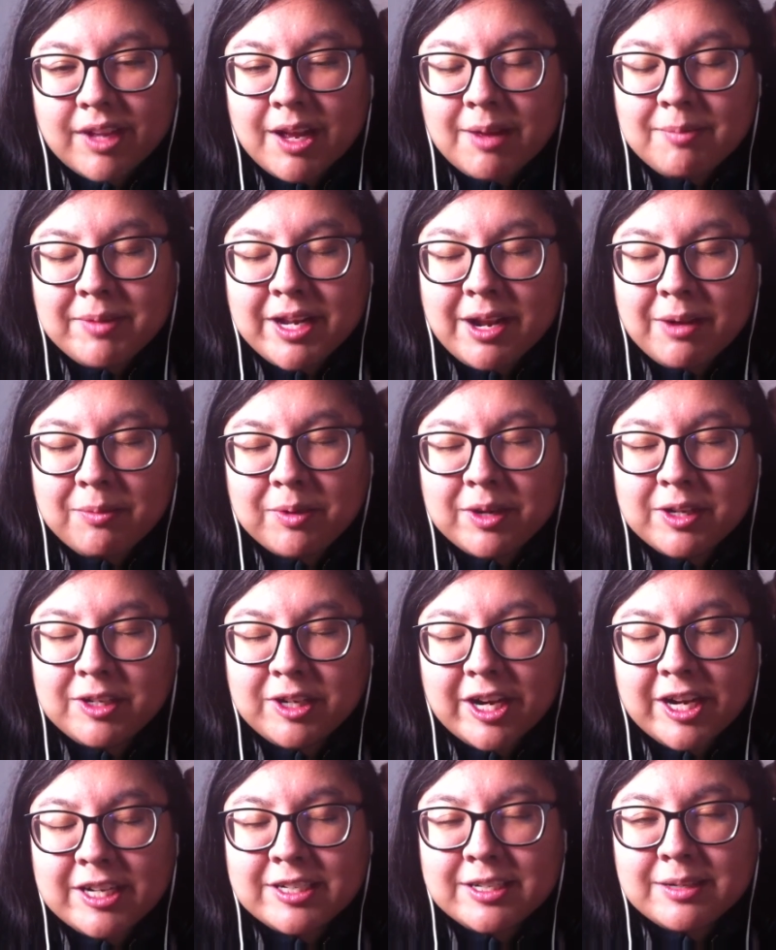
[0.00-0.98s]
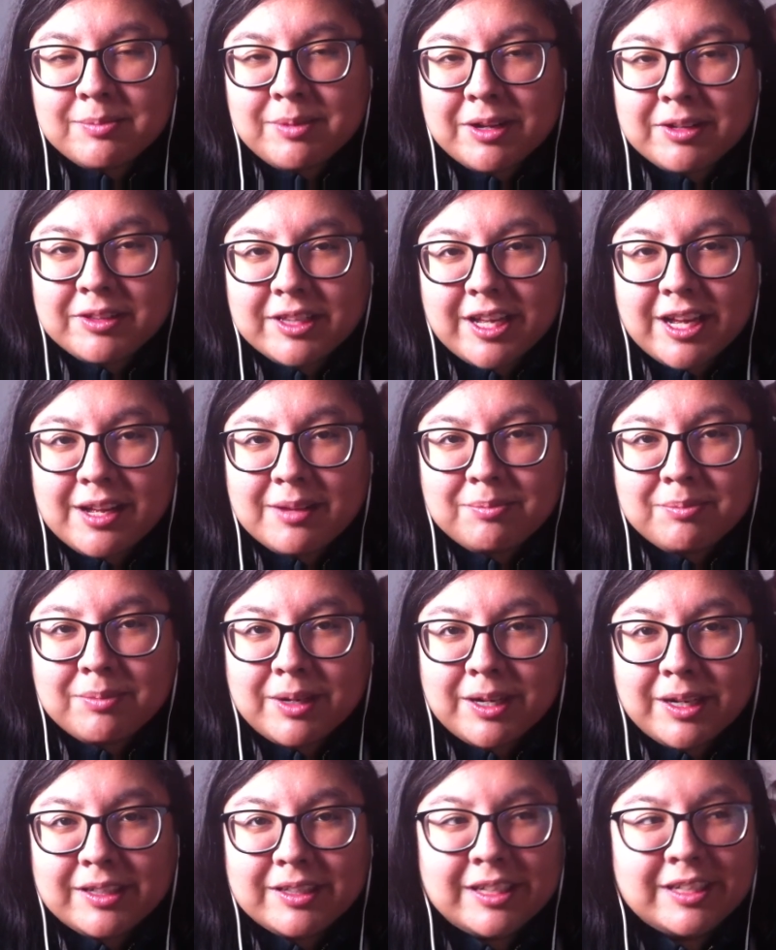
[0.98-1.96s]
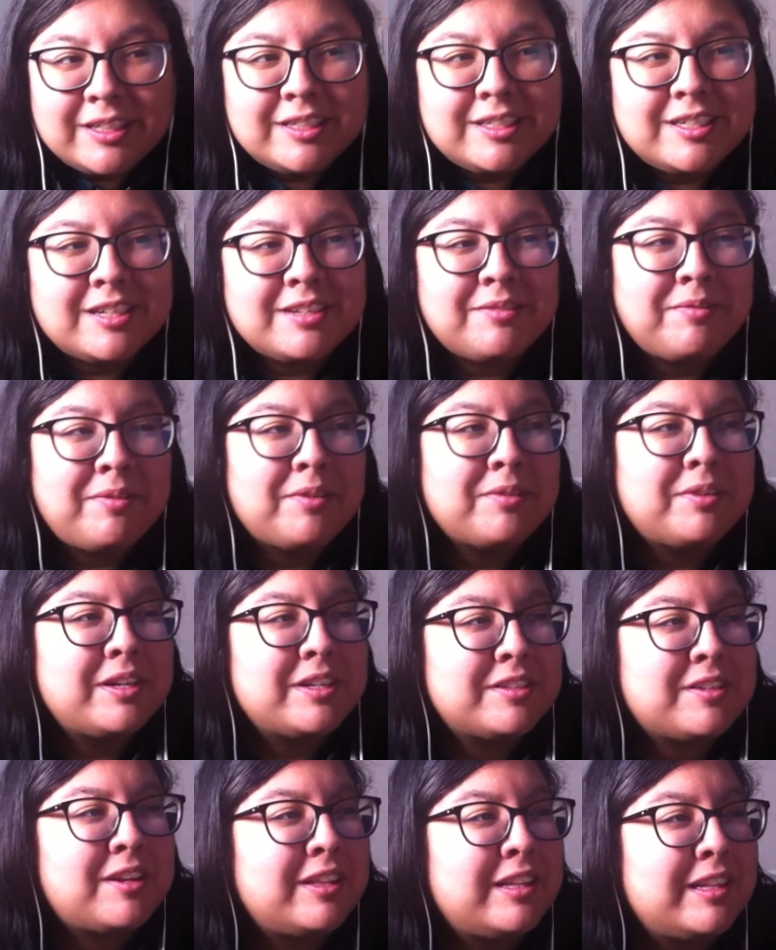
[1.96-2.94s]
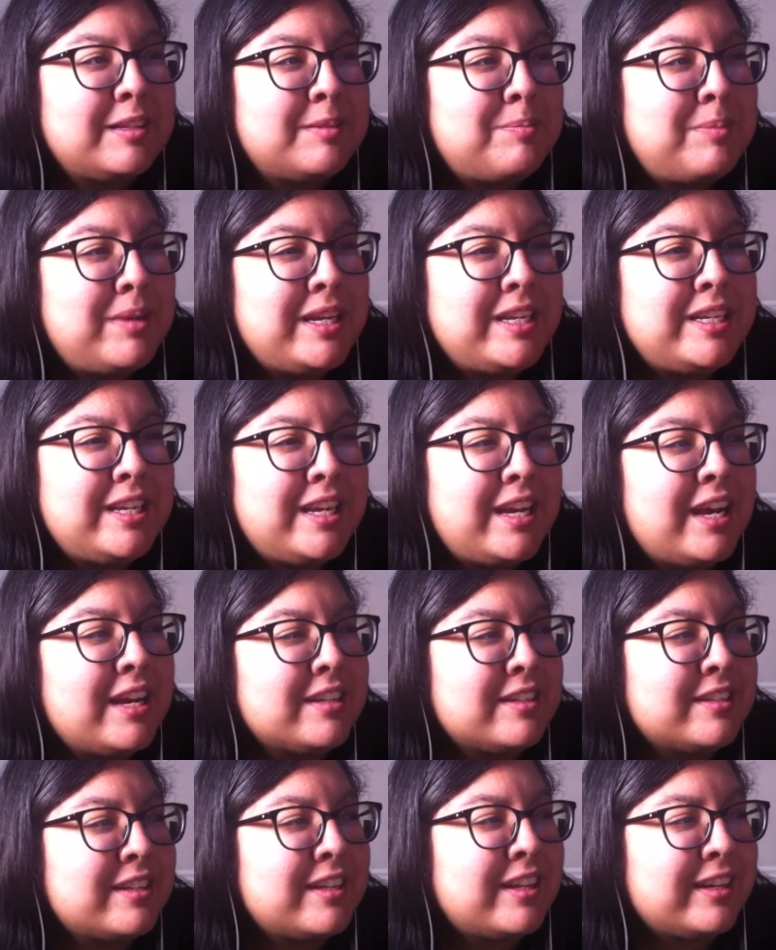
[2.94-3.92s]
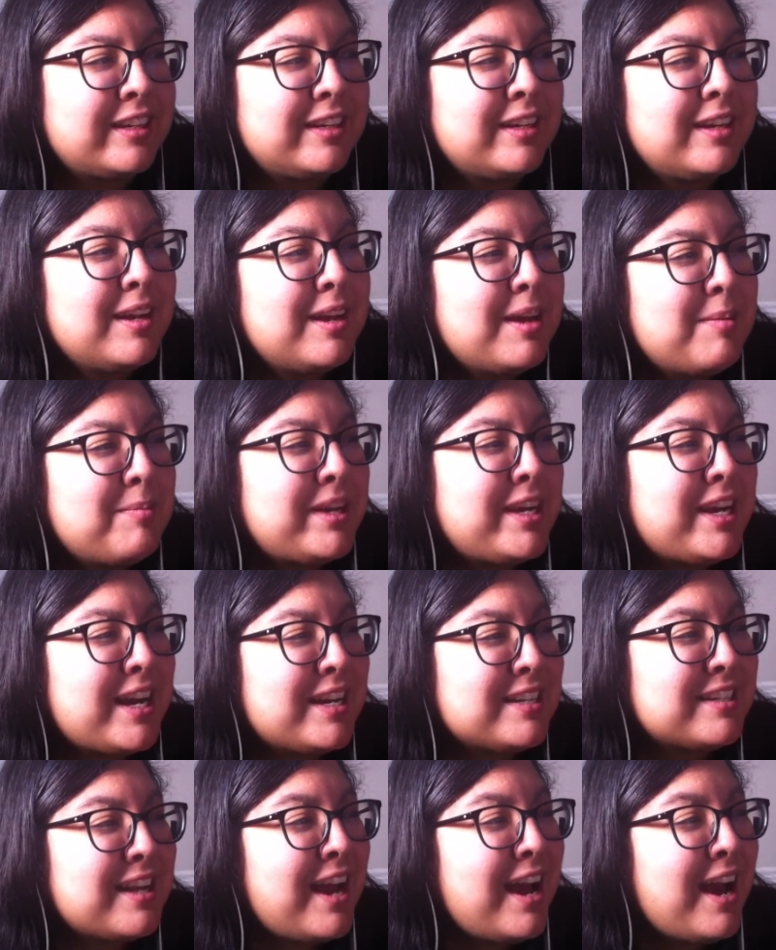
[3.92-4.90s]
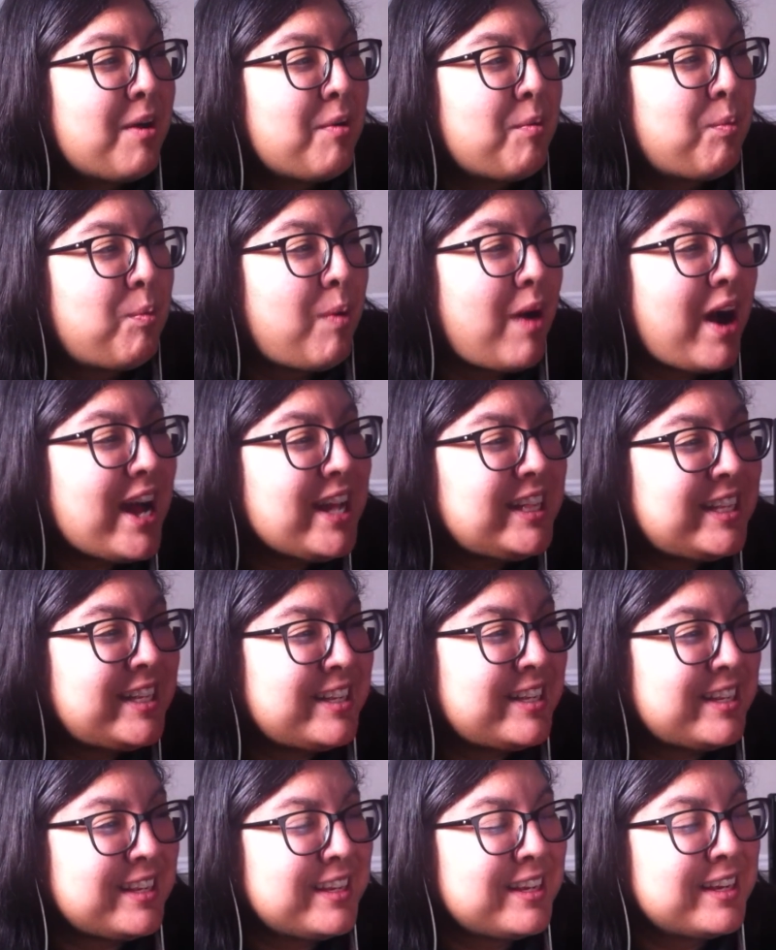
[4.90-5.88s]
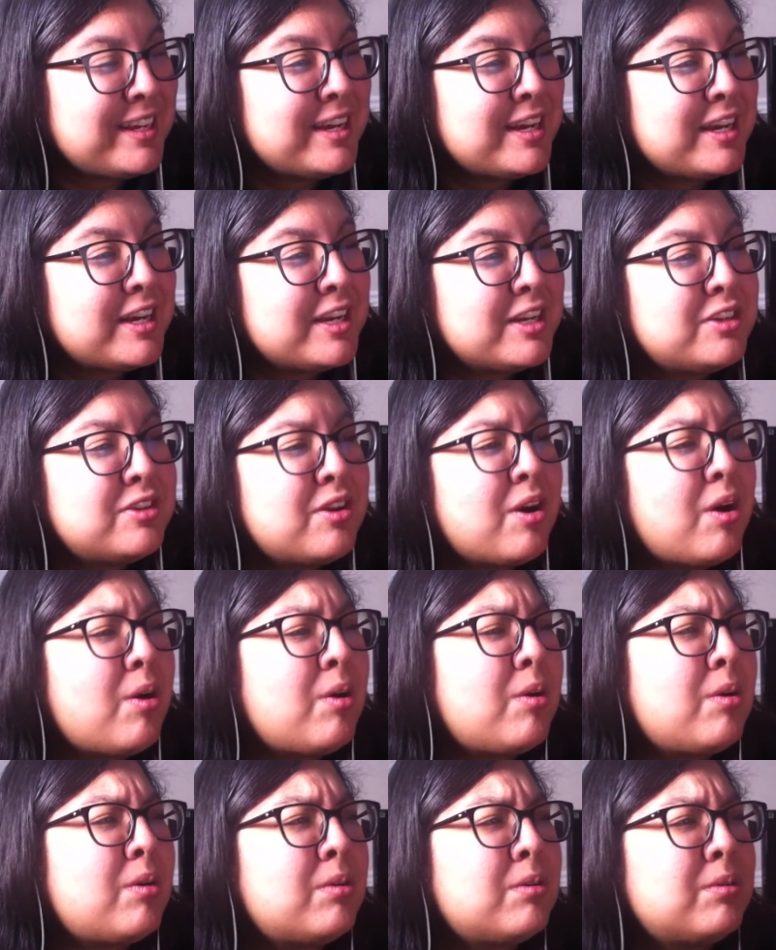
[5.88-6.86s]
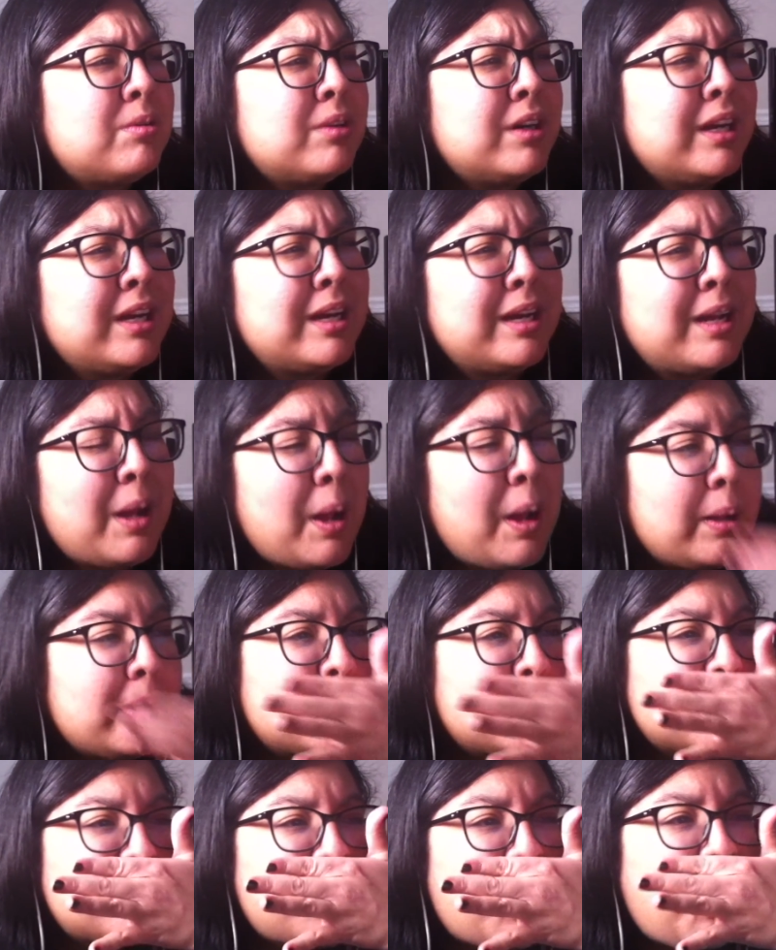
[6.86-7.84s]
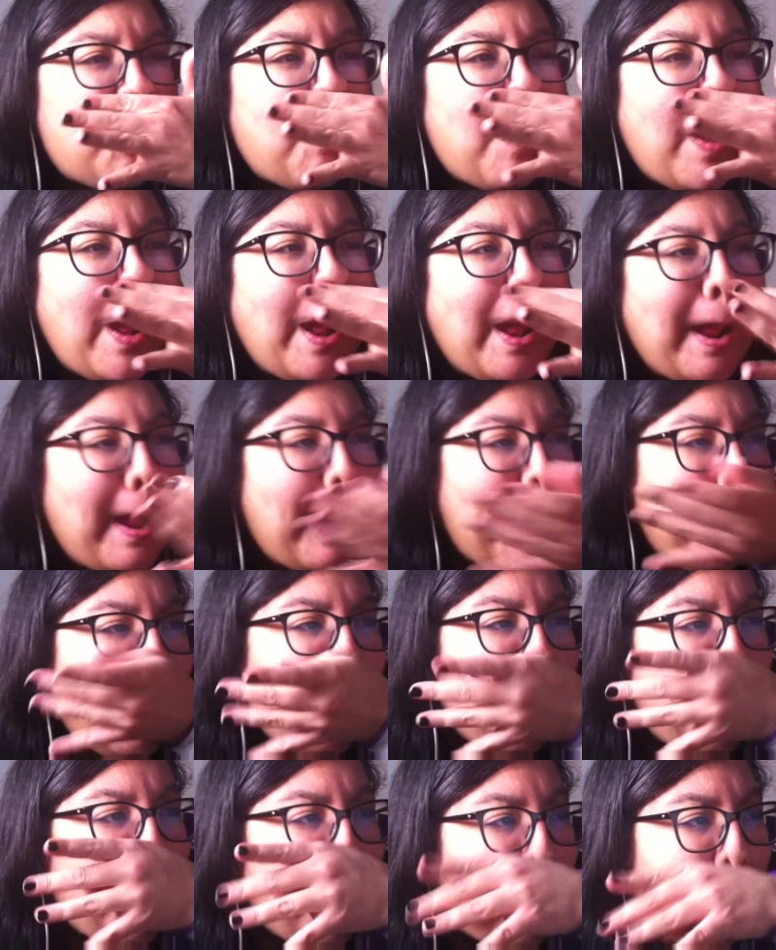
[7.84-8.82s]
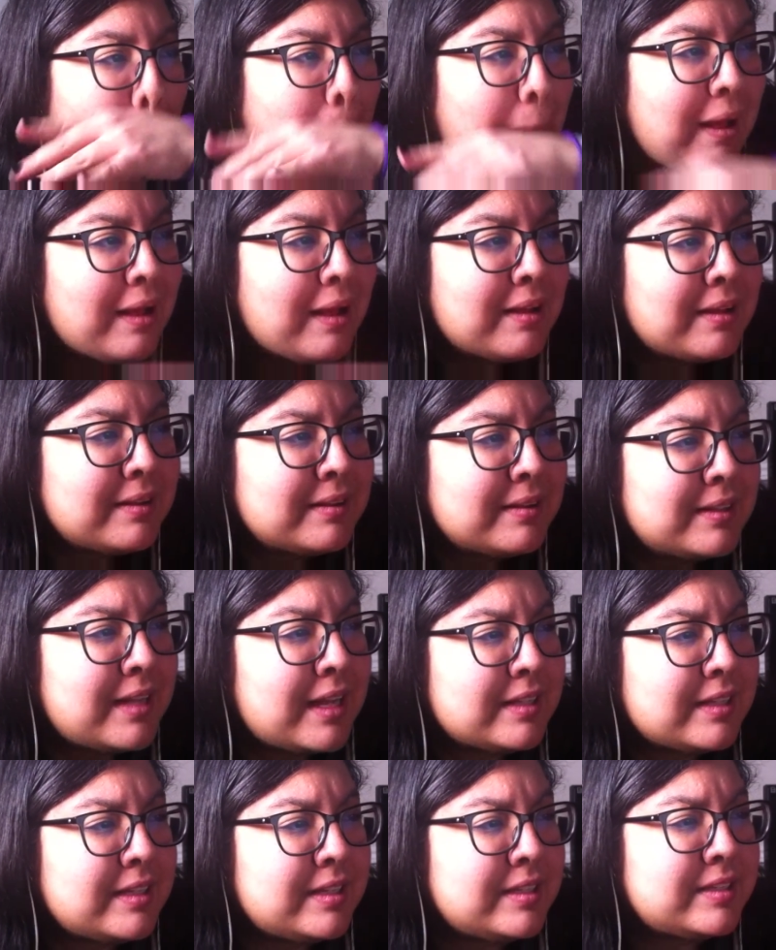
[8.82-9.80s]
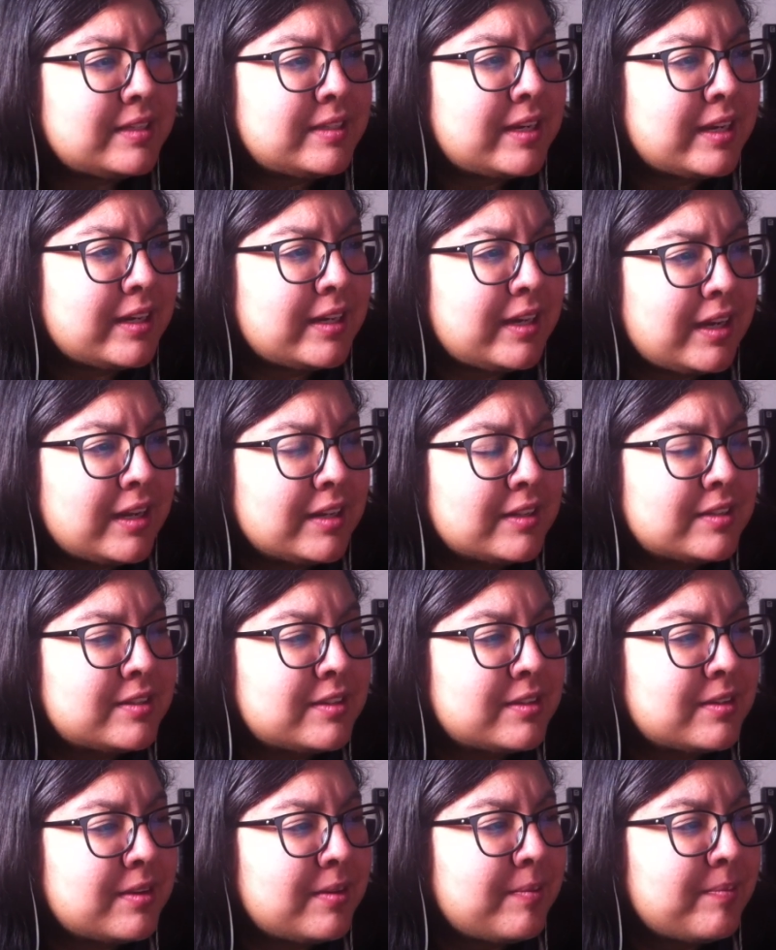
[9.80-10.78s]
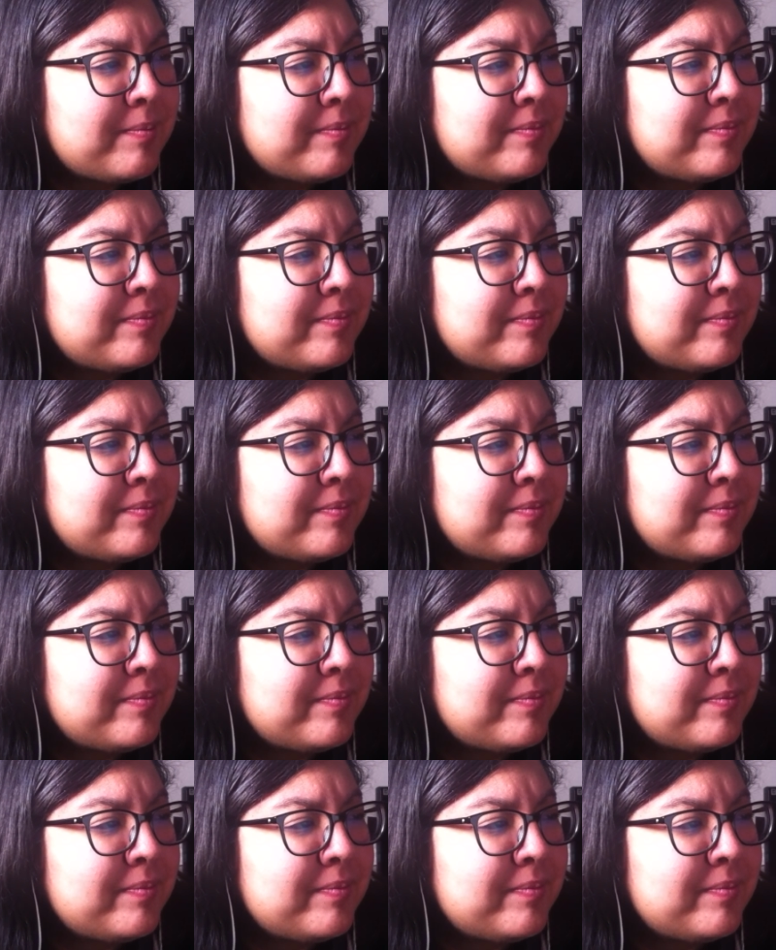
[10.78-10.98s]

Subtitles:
I mean, I would rant about that, but let's just focus on this BTS thing. Because, what? No, there's no way that these tickets.